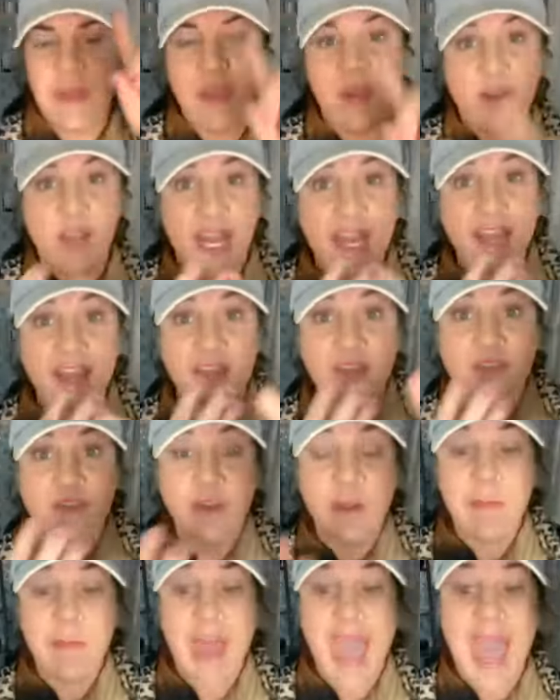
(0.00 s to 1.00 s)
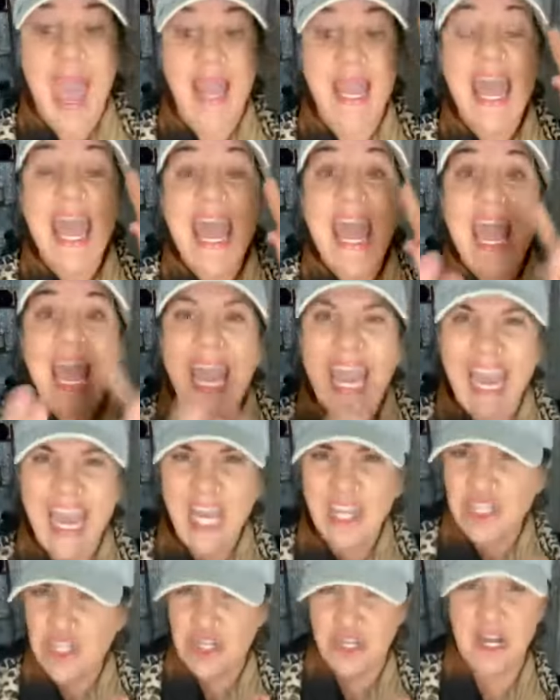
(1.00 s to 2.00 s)
getting the free bag, and
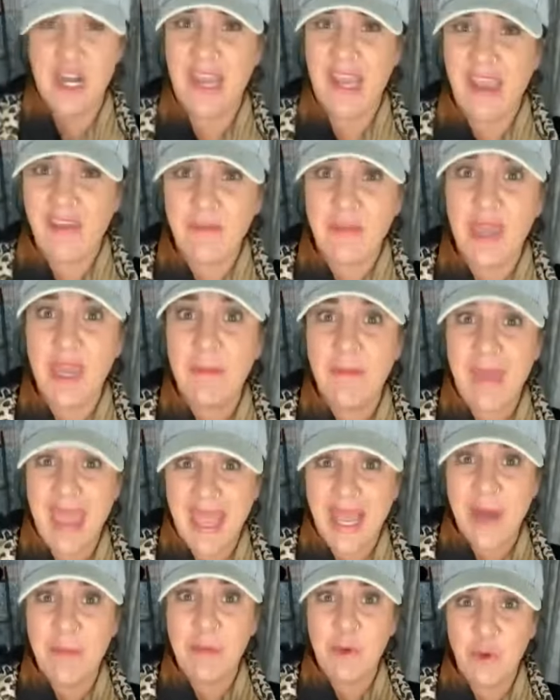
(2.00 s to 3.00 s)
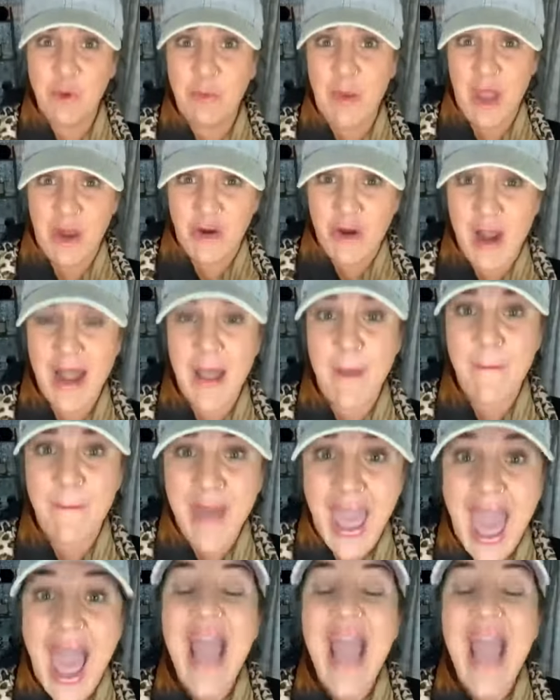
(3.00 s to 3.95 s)
you're gonna give me a makeup coupon credit back.